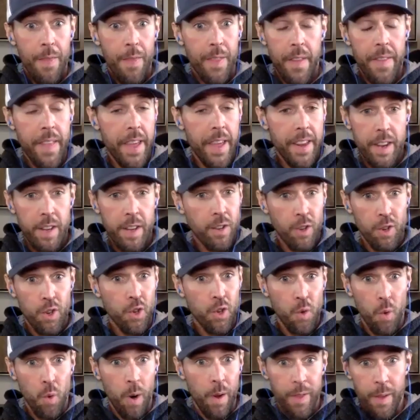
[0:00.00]
then they just
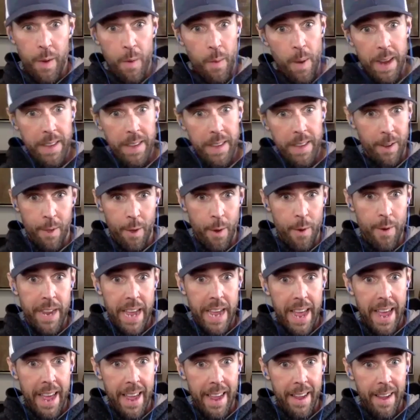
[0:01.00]
destroyed the rest of their
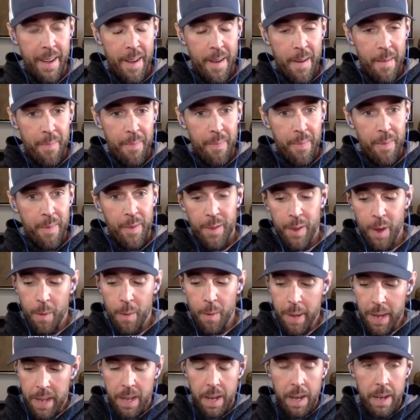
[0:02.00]
day so
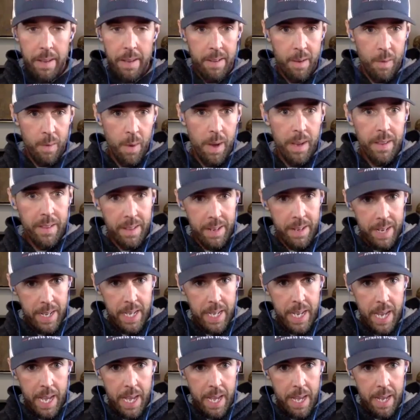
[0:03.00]
because it wasn't a
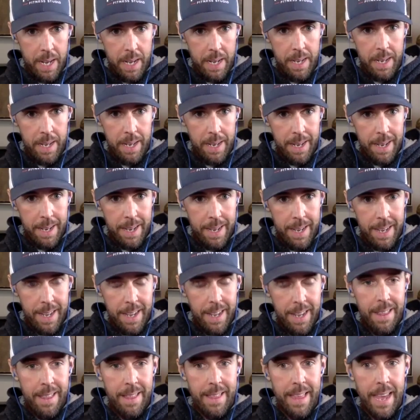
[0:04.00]
10
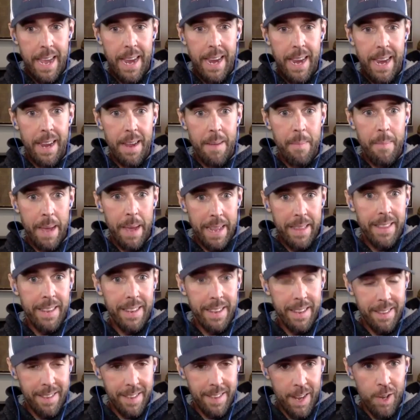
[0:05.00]
they made the
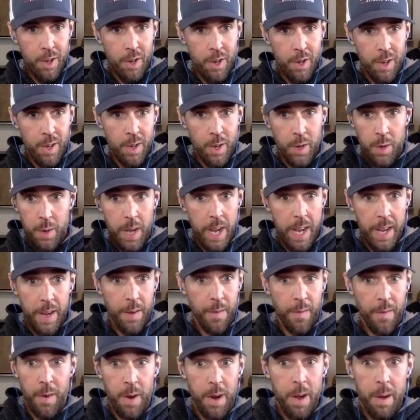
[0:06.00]
decision to take
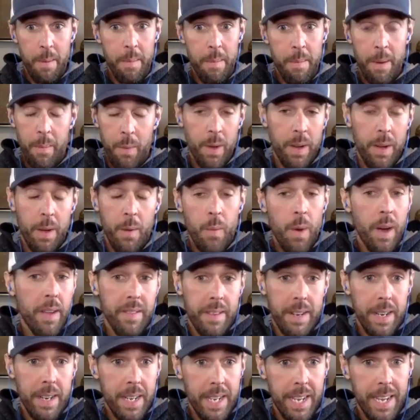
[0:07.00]
it from well it
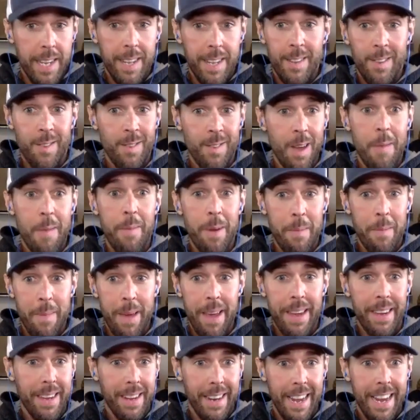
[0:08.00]
wasn't a 10 so i'm going to
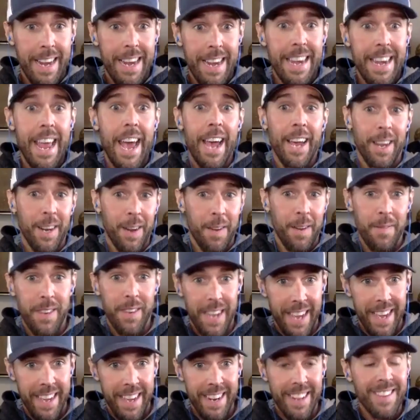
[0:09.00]
make it a negative
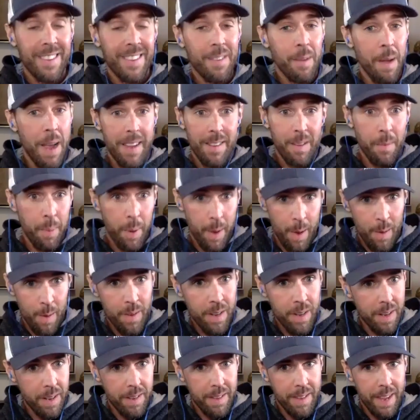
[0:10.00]
10 mm. as opposed
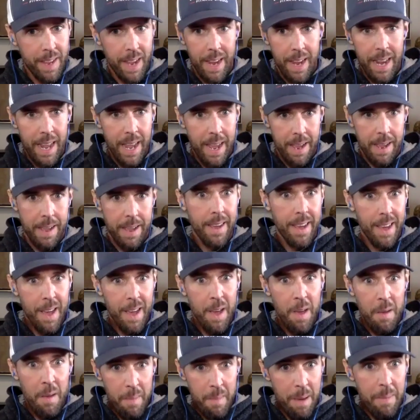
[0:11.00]
to just saying hey
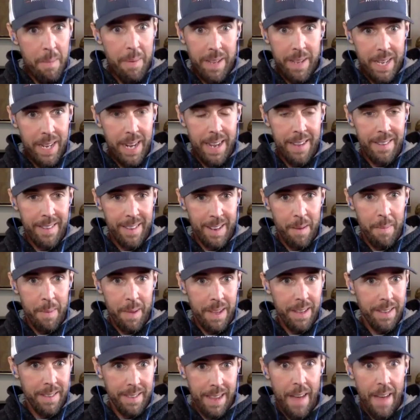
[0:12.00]
maybe today's going to
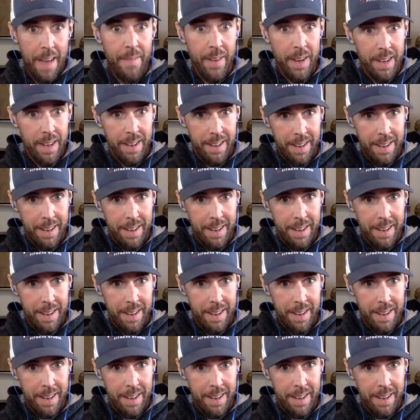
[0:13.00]
be a 7